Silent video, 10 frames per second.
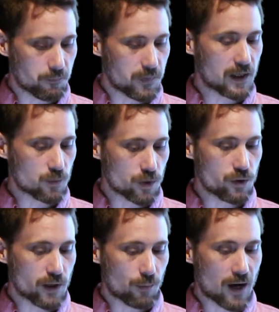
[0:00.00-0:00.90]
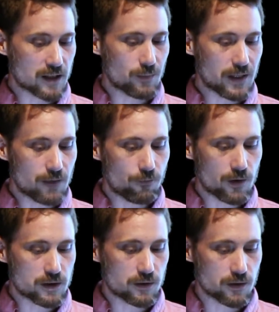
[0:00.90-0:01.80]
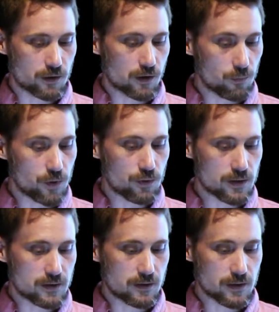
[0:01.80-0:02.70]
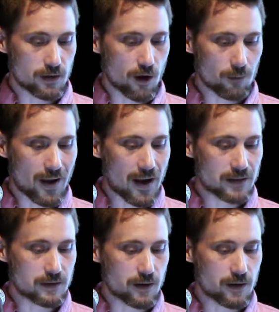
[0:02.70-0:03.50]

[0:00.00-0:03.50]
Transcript: because we're doing approximate inference to compute this argmax,